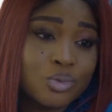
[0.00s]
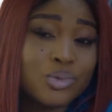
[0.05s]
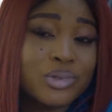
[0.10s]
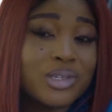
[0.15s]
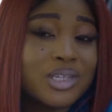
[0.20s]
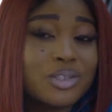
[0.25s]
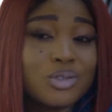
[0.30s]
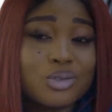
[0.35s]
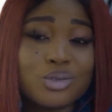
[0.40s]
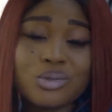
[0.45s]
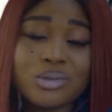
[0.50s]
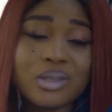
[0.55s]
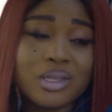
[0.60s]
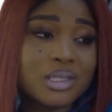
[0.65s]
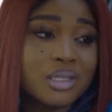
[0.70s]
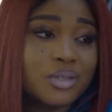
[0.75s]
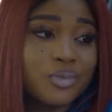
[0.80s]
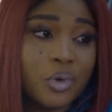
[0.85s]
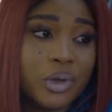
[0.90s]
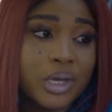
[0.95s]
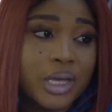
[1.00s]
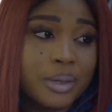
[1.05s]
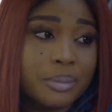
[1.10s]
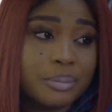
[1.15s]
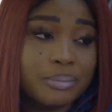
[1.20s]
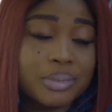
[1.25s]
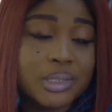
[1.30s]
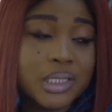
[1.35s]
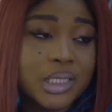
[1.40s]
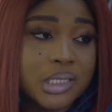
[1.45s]
We need to do this for
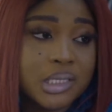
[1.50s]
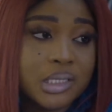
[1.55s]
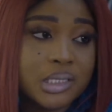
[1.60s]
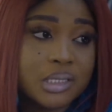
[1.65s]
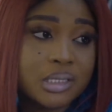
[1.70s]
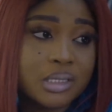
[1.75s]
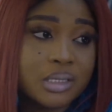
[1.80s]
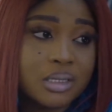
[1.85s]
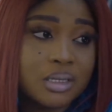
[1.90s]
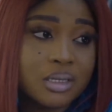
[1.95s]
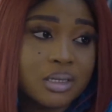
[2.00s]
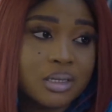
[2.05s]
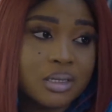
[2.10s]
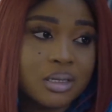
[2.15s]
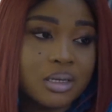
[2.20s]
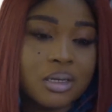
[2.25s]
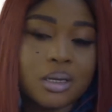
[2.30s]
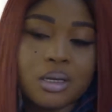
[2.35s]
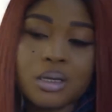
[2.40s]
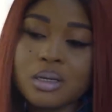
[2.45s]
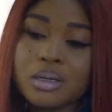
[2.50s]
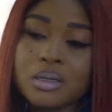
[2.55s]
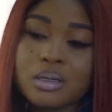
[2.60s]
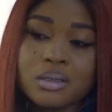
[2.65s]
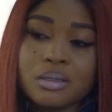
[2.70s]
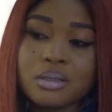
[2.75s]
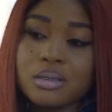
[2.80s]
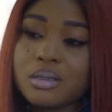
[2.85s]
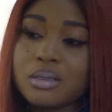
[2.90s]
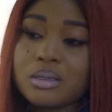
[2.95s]
him, please.
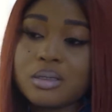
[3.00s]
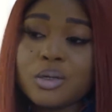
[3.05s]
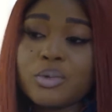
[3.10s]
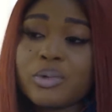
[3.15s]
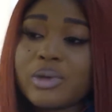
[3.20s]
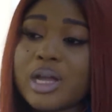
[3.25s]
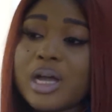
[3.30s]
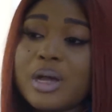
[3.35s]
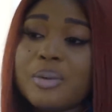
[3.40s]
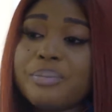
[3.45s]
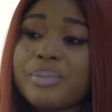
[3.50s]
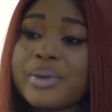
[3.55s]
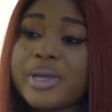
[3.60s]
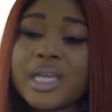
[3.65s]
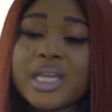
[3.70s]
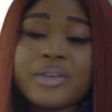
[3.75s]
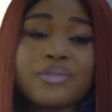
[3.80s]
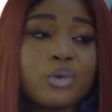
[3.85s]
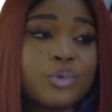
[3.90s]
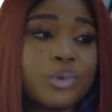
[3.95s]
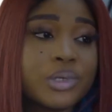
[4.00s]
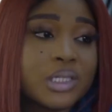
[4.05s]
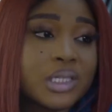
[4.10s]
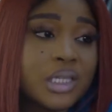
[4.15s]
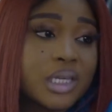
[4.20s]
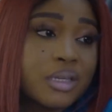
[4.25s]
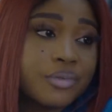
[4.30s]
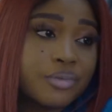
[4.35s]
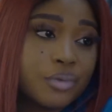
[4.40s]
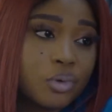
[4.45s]
You know, we can't pay evil
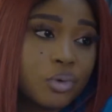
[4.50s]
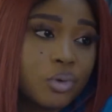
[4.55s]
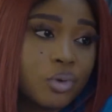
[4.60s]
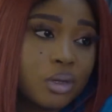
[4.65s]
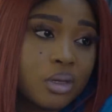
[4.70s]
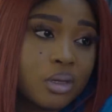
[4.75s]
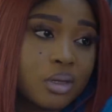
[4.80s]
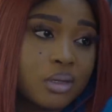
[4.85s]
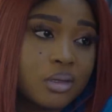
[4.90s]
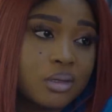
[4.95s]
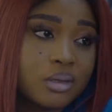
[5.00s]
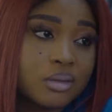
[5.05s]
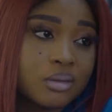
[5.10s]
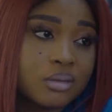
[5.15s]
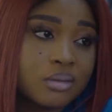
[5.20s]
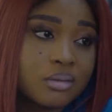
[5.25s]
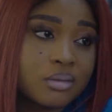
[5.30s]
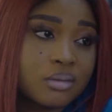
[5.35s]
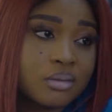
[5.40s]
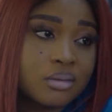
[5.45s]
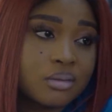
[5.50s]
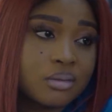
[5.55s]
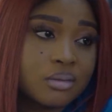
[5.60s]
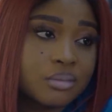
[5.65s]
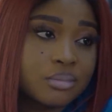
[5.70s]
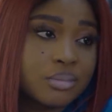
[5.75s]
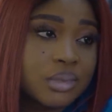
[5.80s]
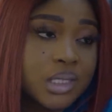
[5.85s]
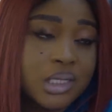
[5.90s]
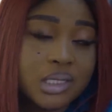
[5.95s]
with evil.
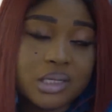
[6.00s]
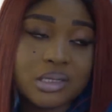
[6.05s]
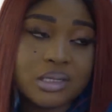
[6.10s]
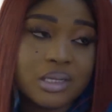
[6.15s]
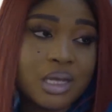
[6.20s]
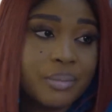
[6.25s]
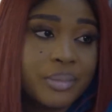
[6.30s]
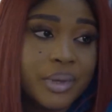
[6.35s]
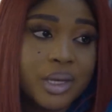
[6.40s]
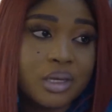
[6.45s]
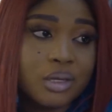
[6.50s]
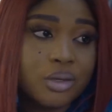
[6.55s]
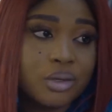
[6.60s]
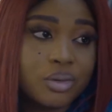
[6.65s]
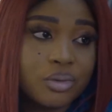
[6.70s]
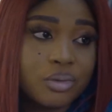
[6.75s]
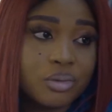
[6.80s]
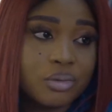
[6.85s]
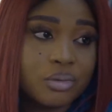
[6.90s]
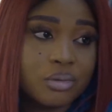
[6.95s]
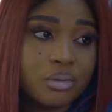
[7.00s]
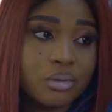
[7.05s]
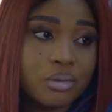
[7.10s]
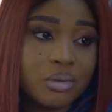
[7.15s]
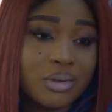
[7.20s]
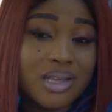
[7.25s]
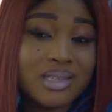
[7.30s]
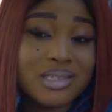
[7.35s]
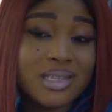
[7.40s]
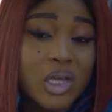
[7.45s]
Please, I beg you,
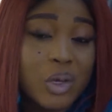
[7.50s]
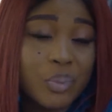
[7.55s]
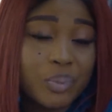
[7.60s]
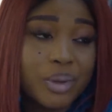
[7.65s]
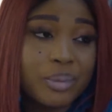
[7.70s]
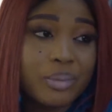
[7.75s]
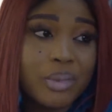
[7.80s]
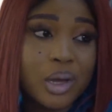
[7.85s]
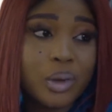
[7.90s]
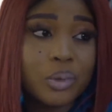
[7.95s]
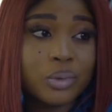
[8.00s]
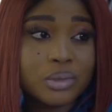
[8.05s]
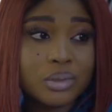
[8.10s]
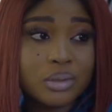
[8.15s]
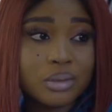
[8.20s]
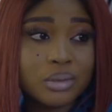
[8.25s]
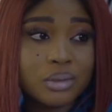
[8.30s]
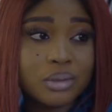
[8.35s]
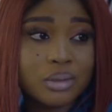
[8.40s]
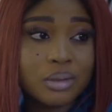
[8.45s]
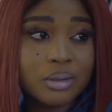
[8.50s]
let's help him out.